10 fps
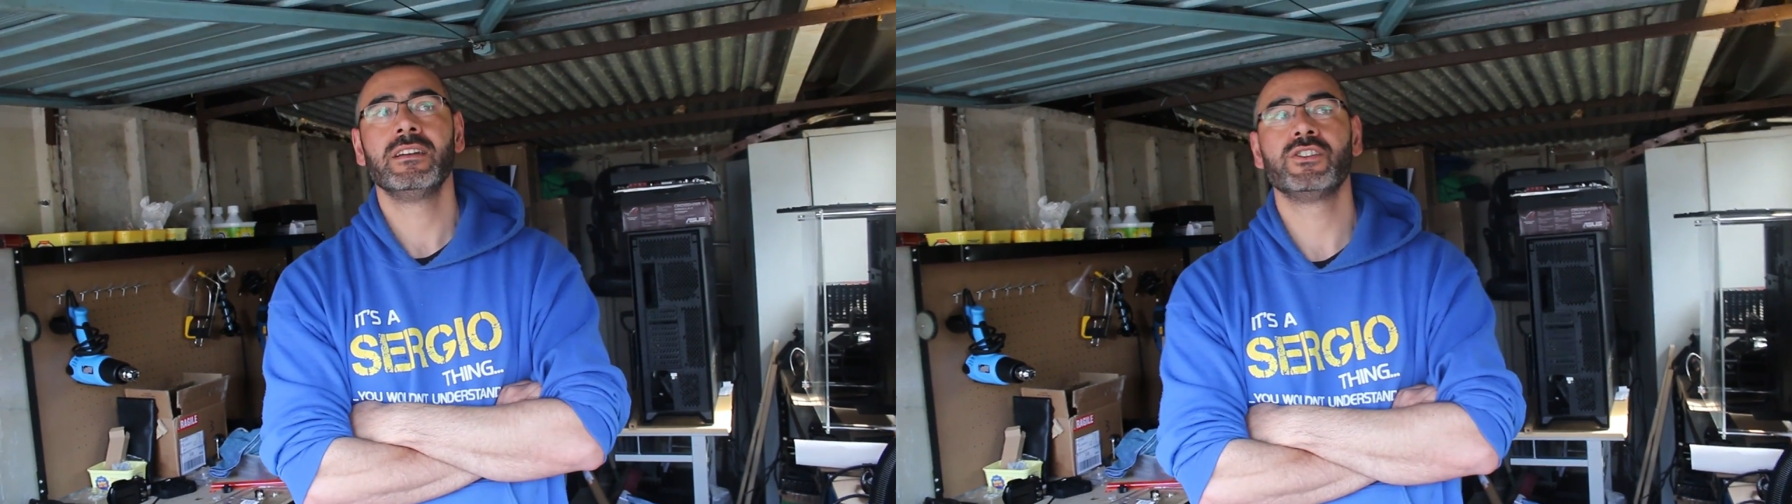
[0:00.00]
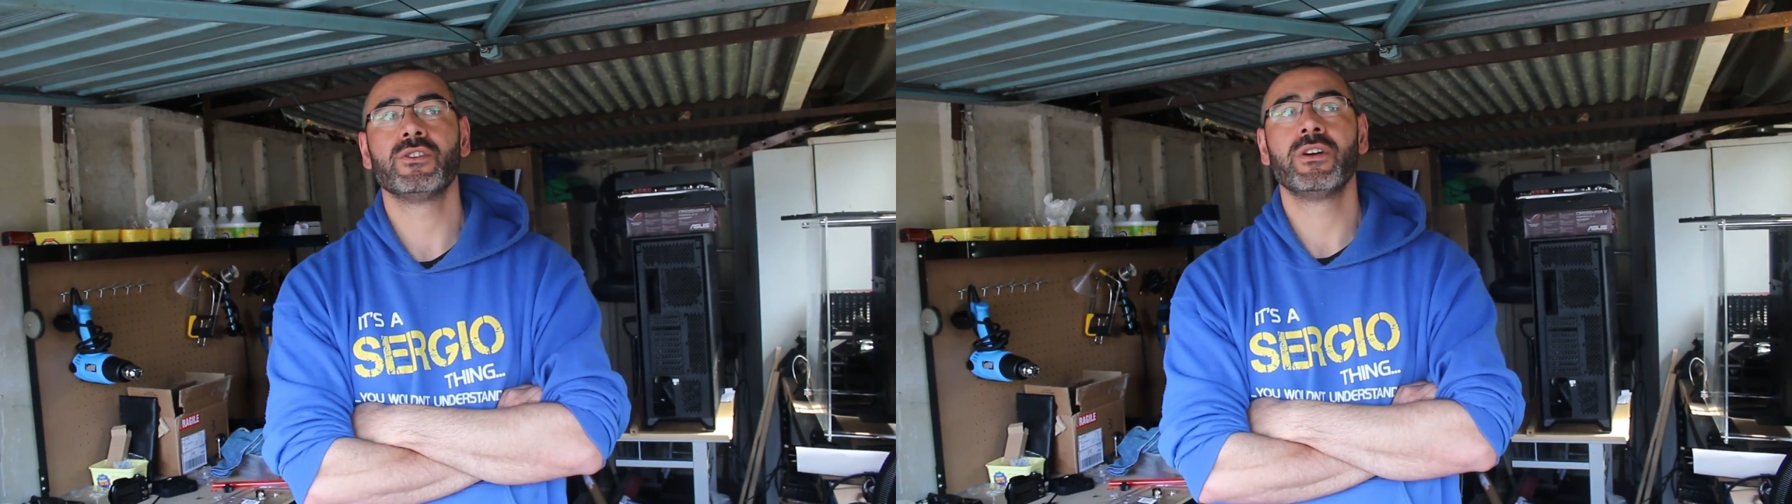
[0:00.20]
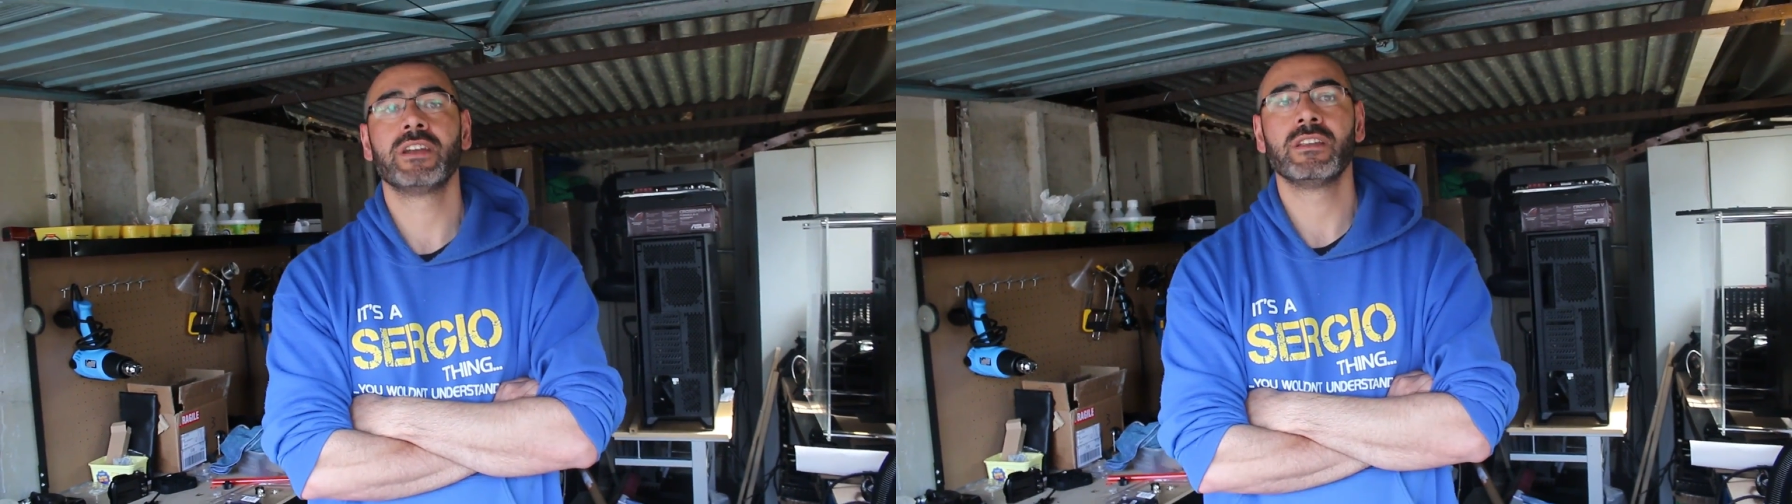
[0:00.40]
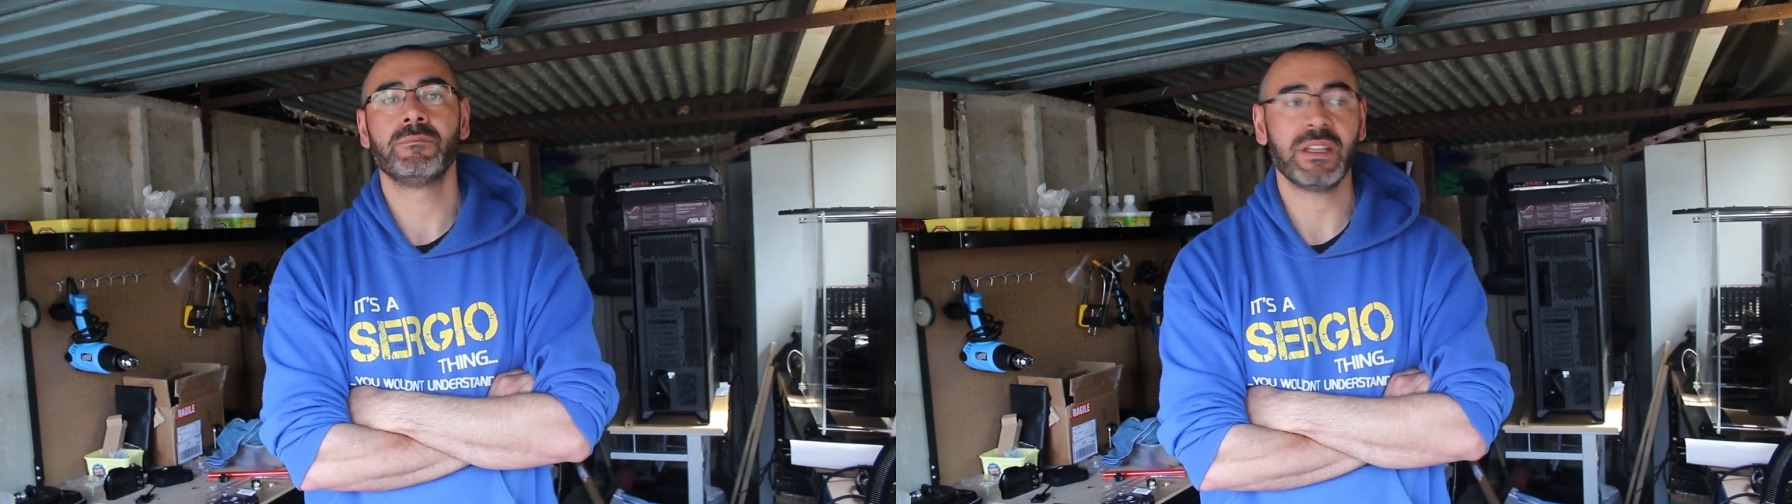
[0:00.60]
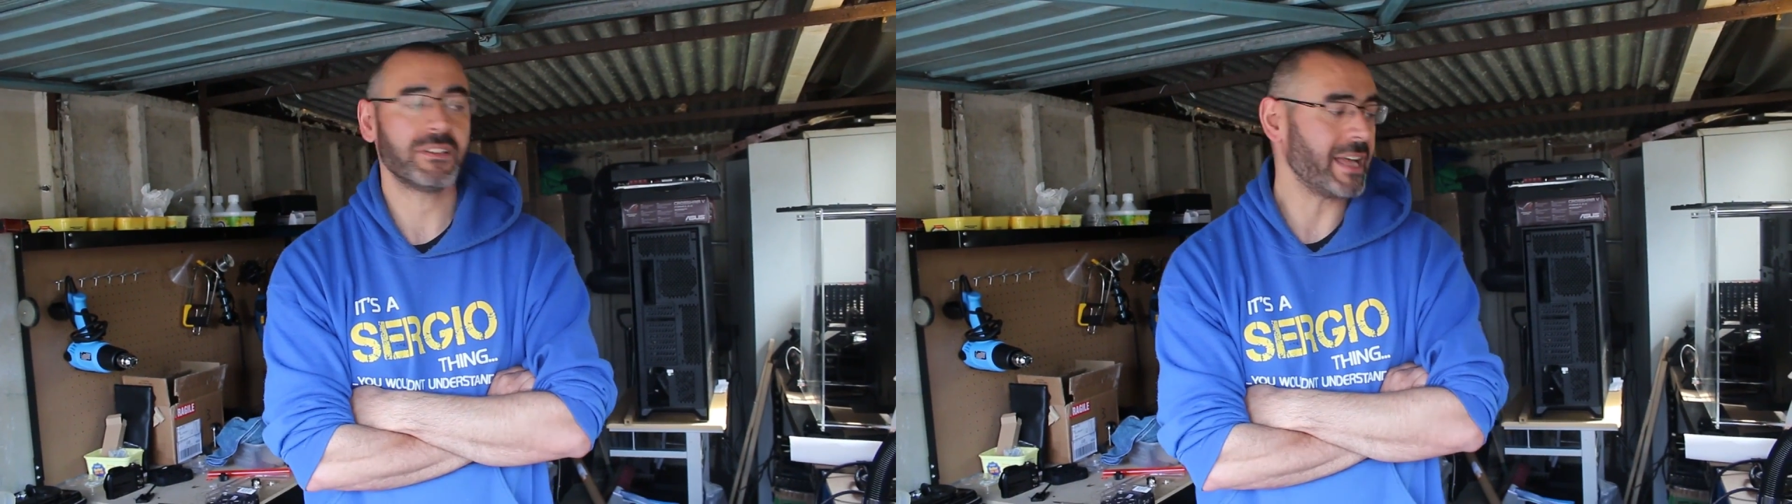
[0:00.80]
joined a
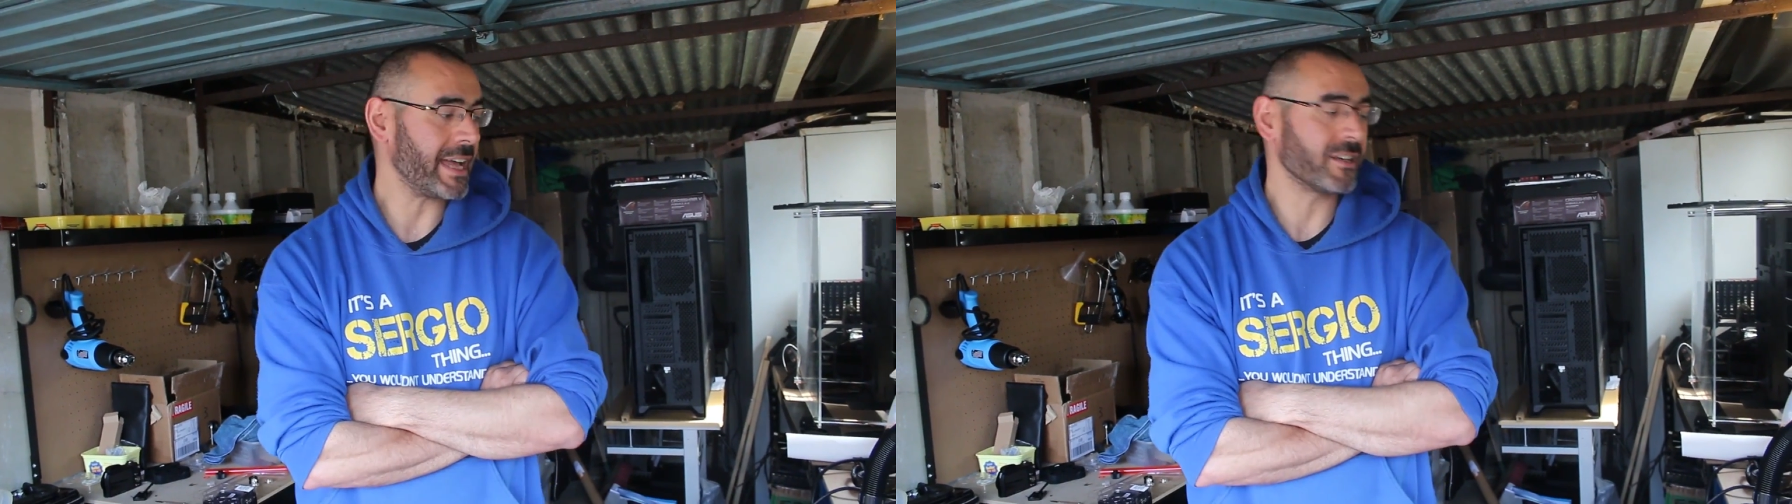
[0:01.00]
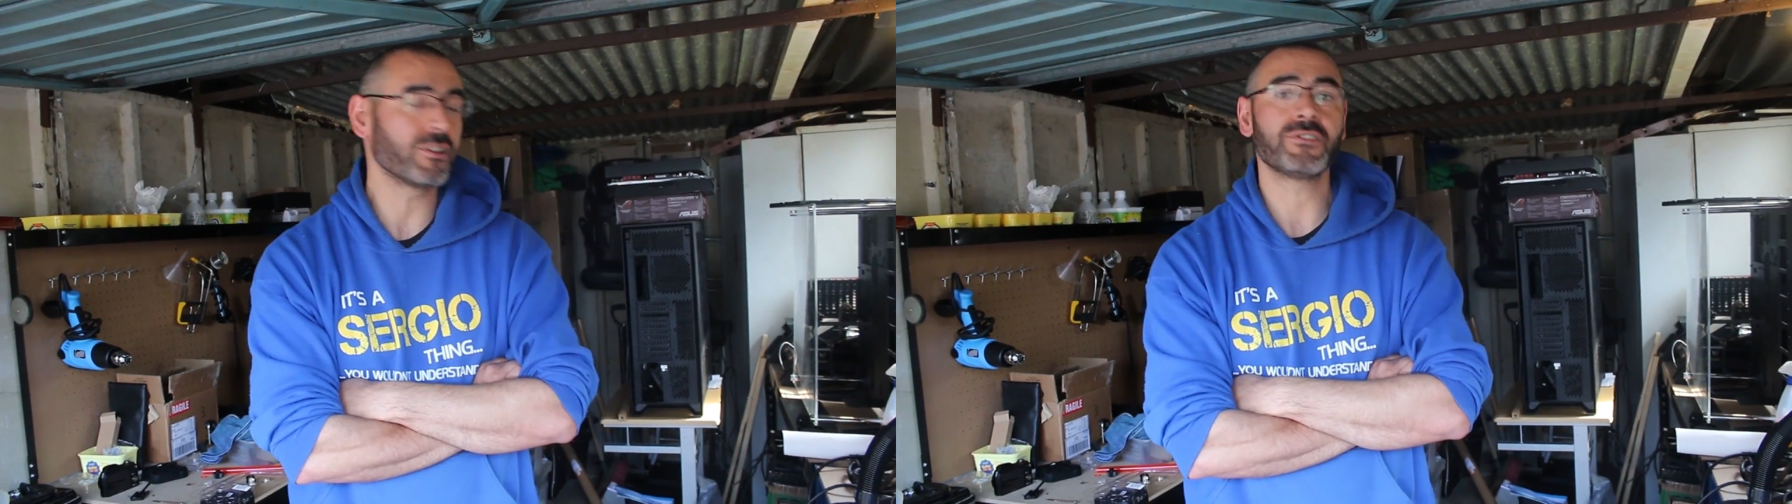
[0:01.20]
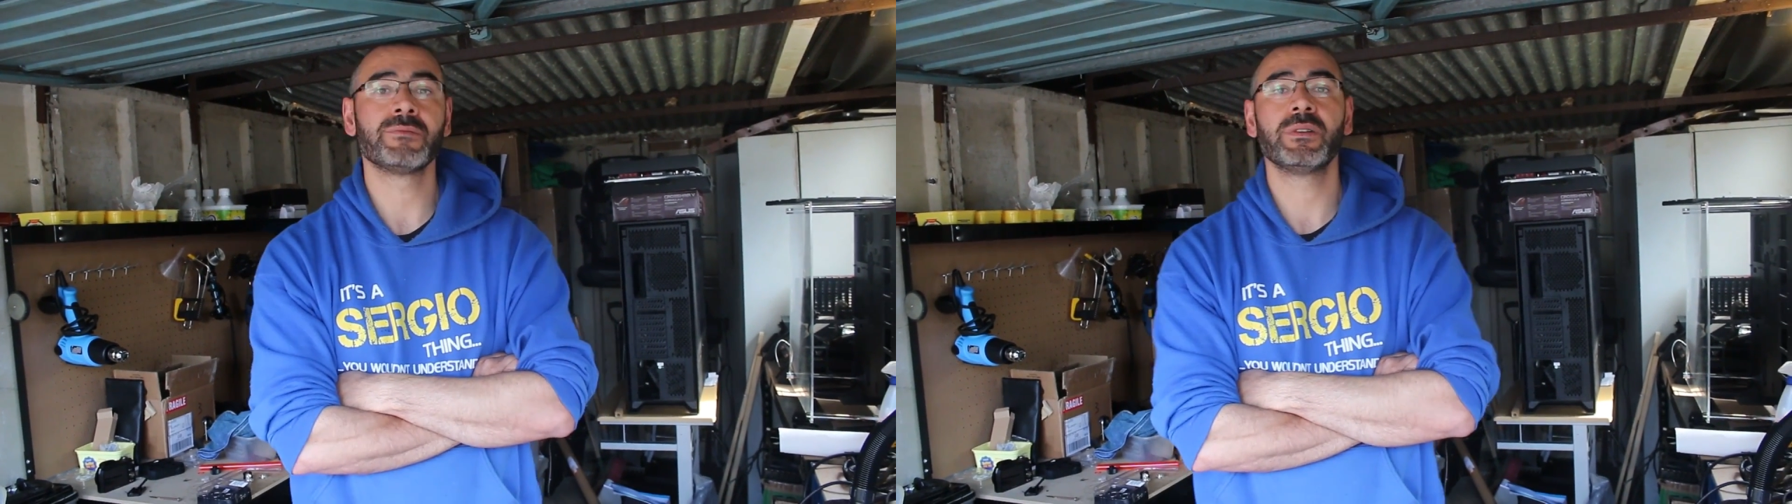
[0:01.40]
BitTech and Custom